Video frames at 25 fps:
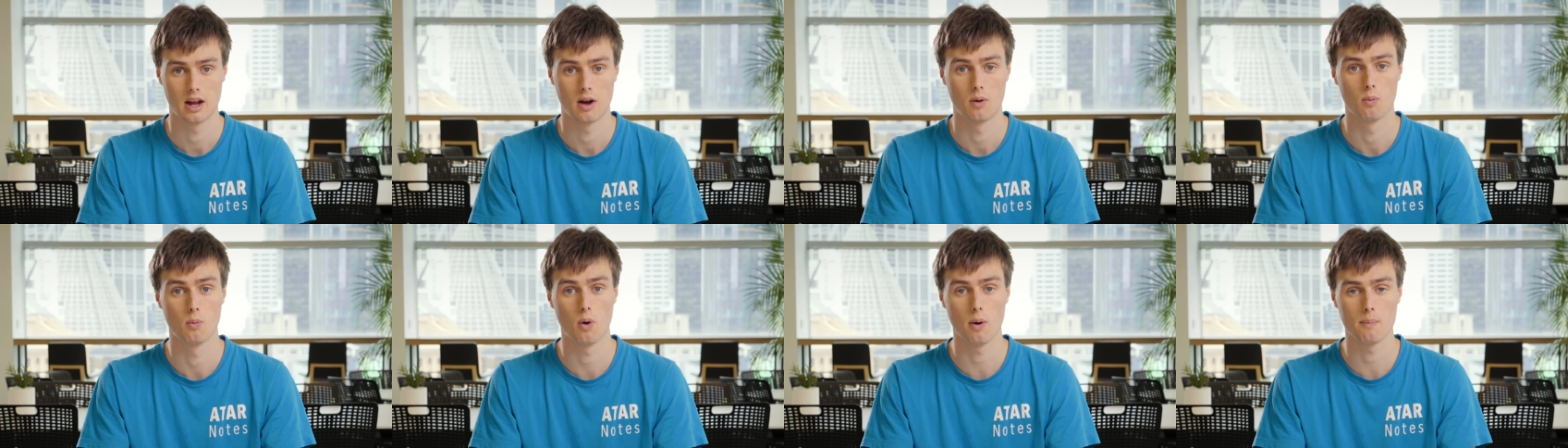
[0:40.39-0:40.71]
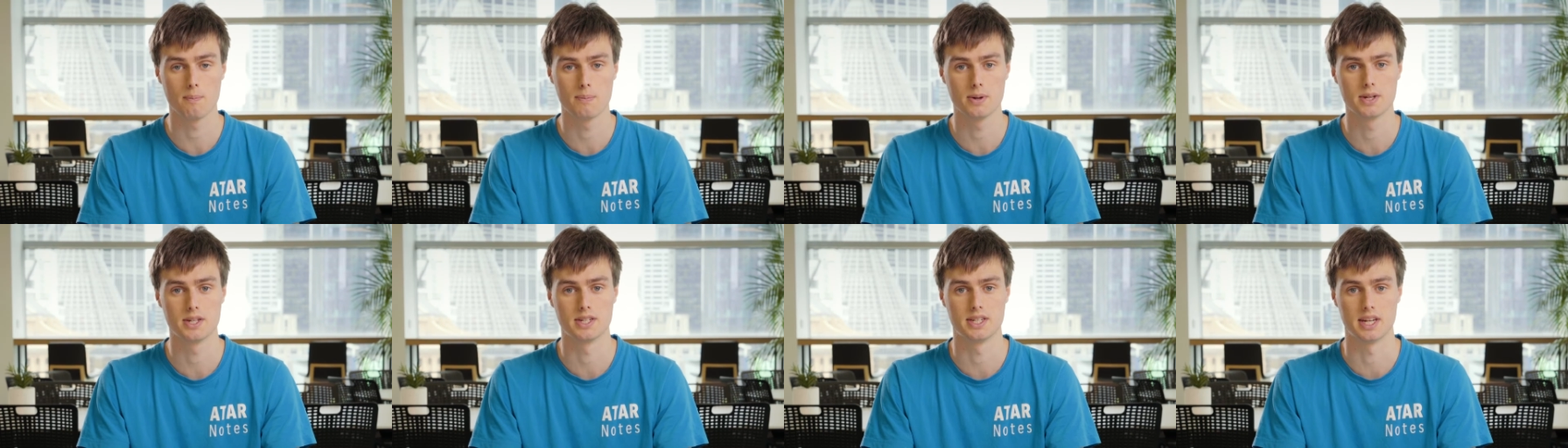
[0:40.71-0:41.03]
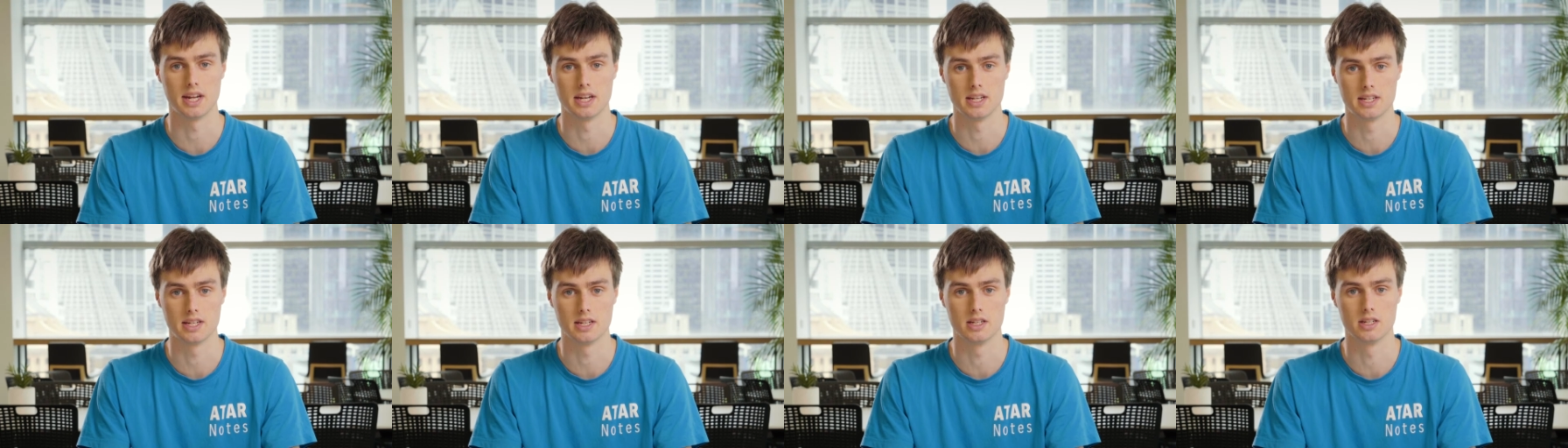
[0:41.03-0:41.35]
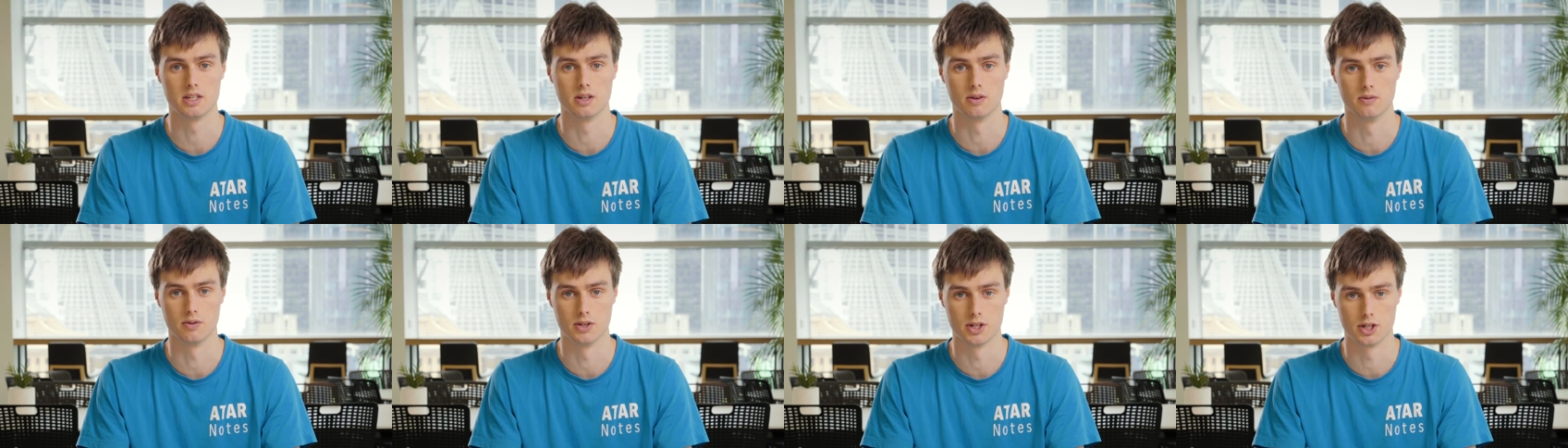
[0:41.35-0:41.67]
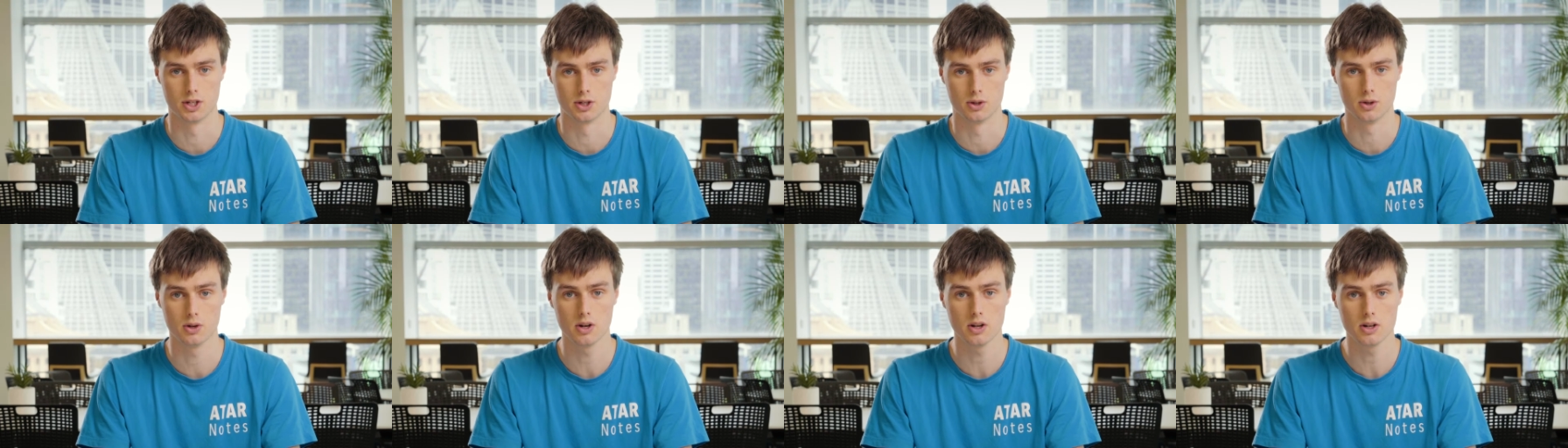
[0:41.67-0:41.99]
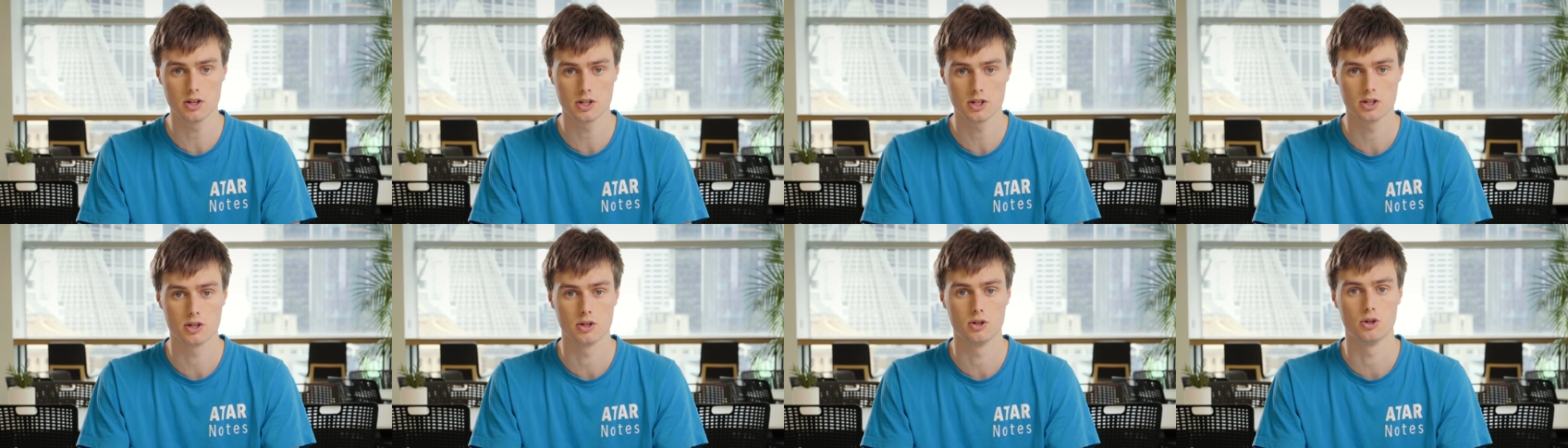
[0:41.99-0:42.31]
what percentage of
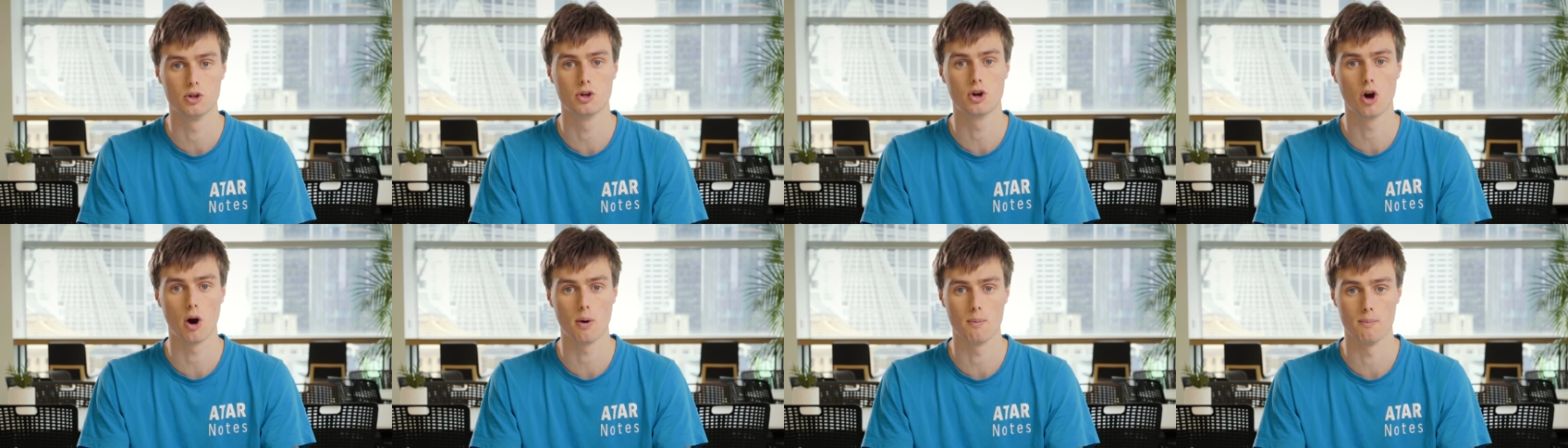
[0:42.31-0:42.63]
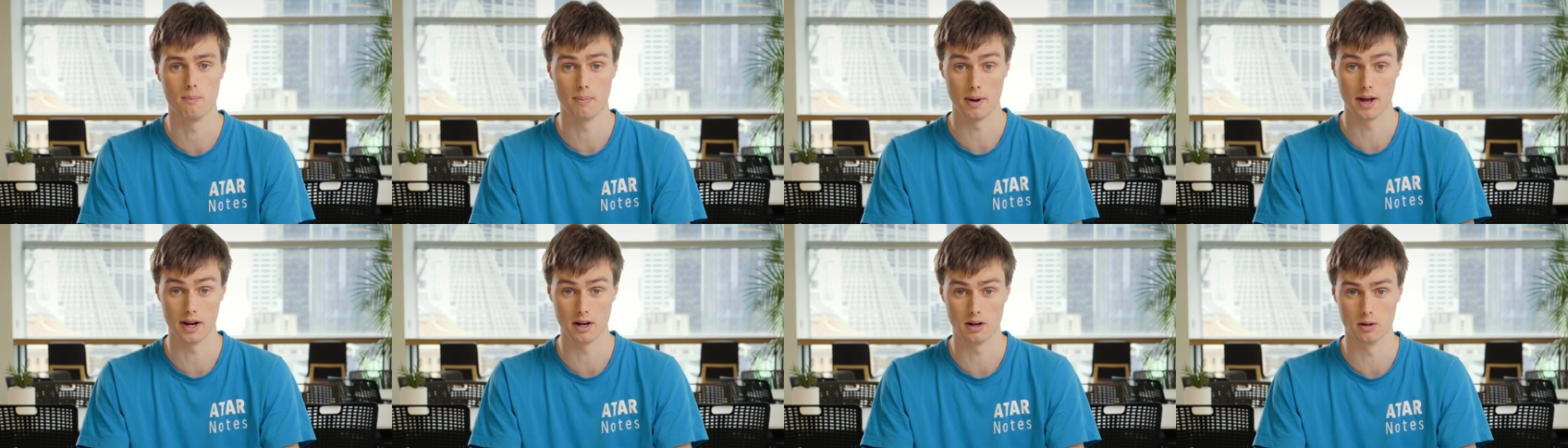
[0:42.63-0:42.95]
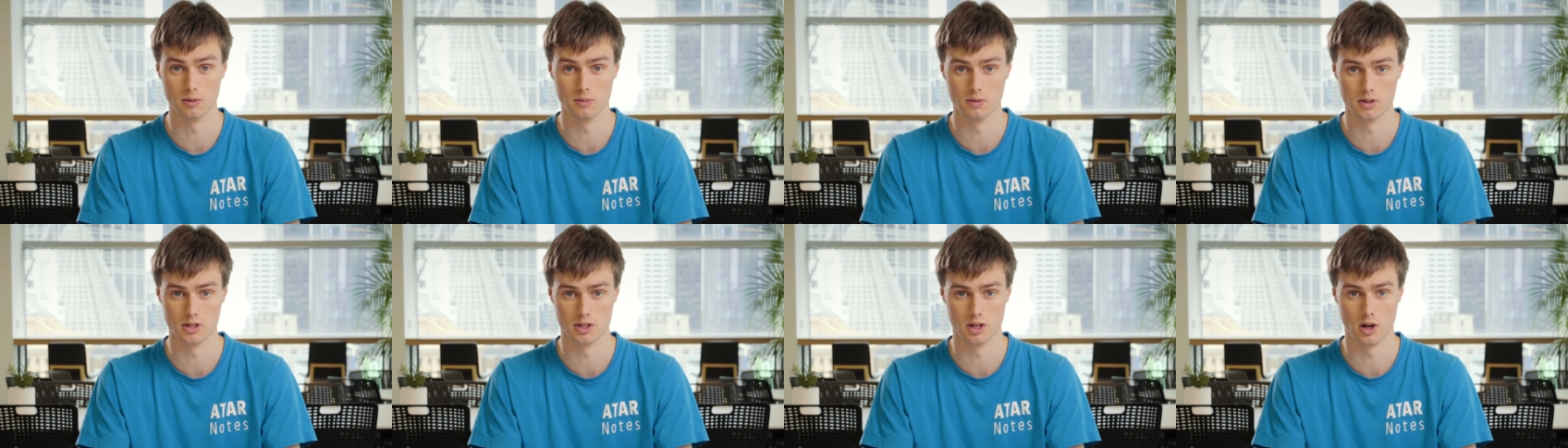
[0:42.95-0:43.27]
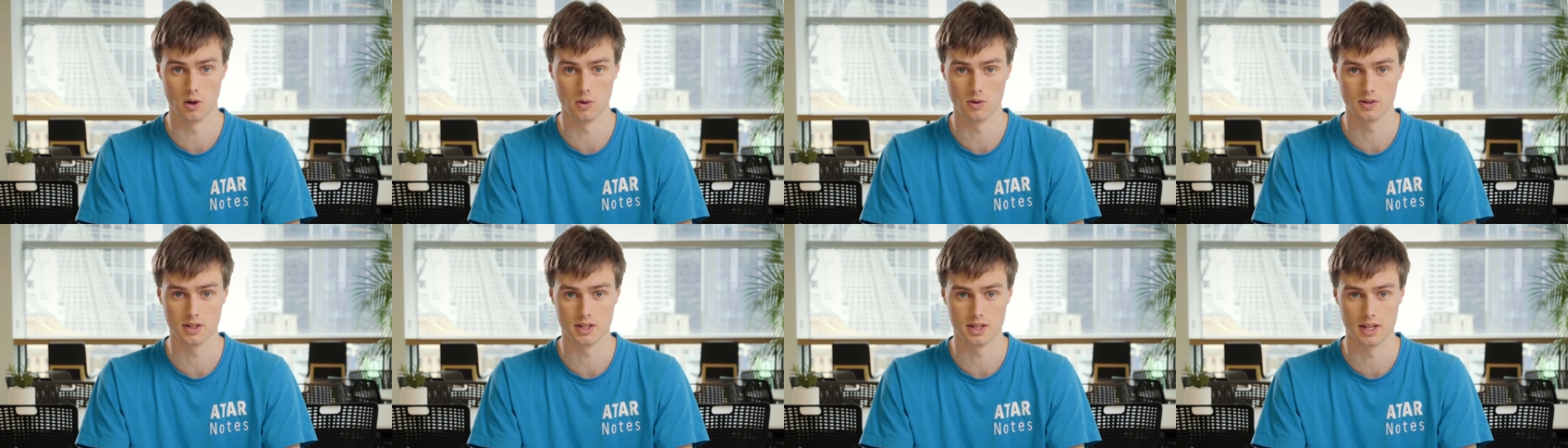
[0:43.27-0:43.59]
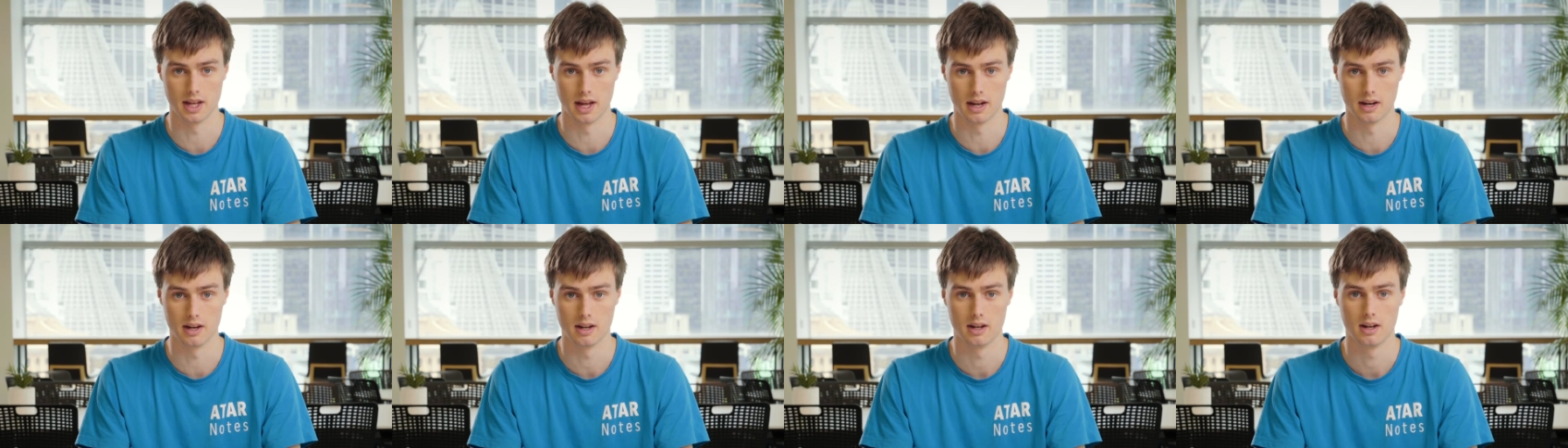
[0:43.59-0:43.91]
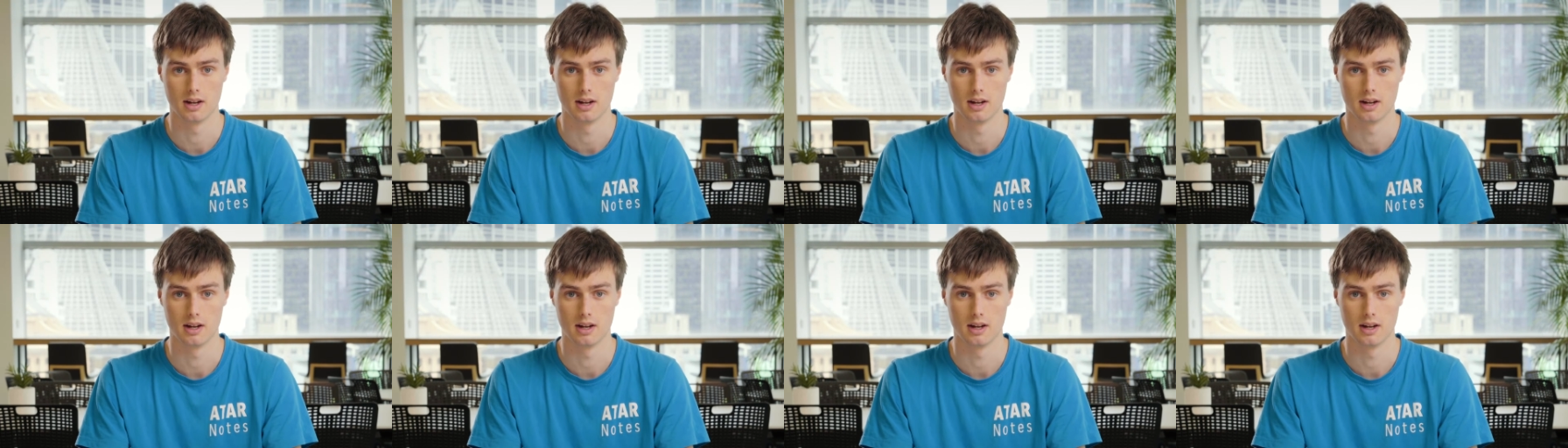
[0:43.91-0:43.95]
students you got better results than.